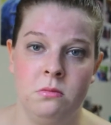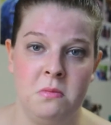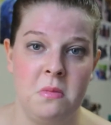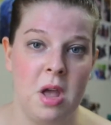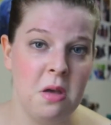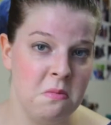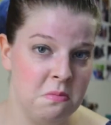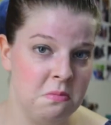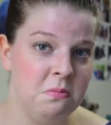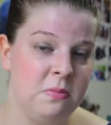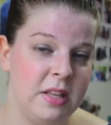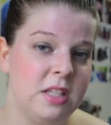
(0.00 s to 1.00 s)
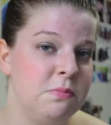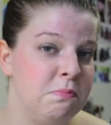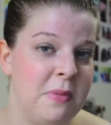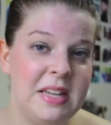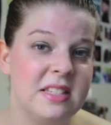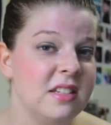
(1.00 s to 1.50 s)
Yeah, that's
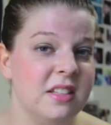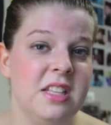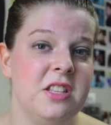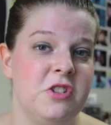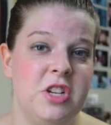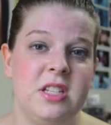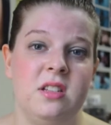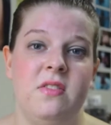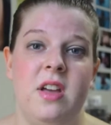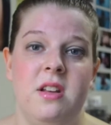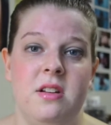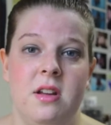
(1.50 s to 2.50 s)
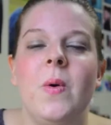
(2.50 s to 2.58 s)
basically the gist of it.